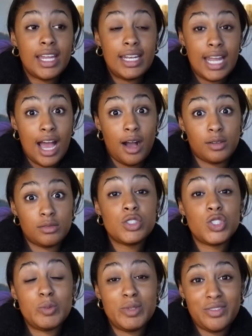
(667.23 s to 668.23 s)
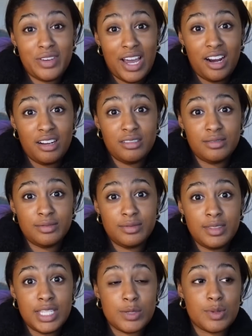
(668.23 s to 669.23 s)
Now, to be fair,
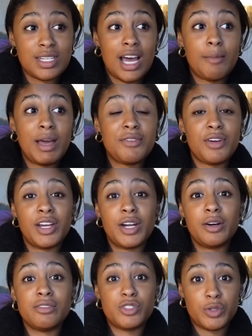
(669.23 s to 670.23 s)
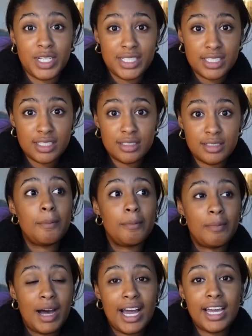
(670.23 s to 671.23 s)
this was not my Franco of choice.
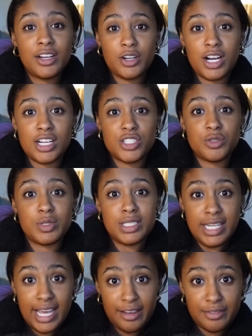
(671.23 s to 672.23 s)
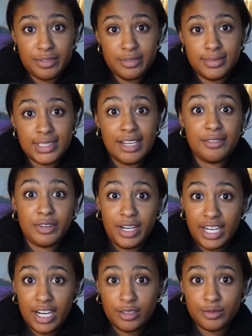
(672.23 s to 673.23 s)
My crush was Dave
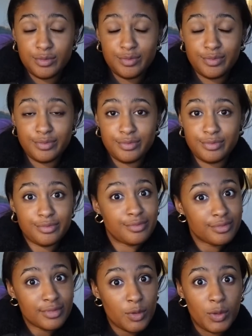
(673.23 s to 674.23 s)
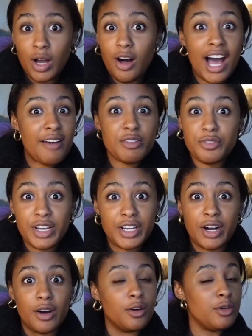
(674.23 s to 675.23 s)
Franco. We all have a
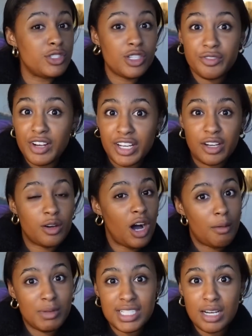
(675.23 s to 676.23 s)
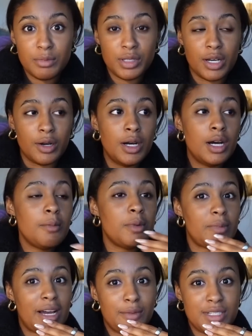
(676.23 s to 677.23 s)
Franco. Who's your Franco? Comment down below.
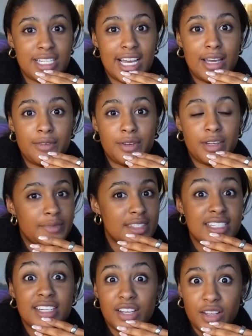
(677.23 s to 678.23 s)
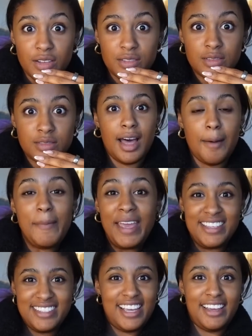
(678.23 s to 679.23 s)
But mine was Dave. Still
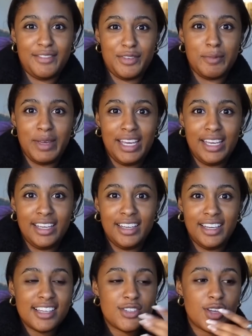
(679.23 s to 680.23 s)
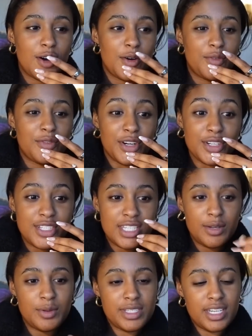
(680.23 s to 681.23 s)
amazing for me. So first
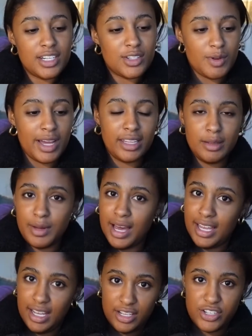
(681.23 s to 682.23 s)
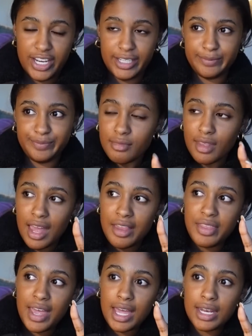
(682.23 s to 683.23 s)
he was sitting directly behind AJ,
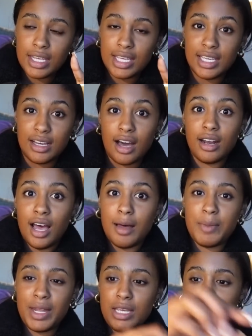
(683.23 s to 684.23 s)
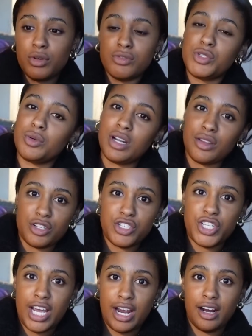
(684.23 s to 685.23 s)
and then he got up and he moved to another
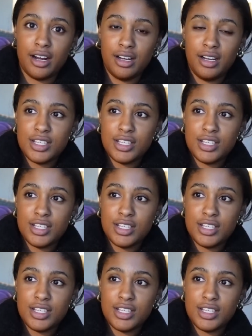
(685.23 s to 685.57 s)
chair.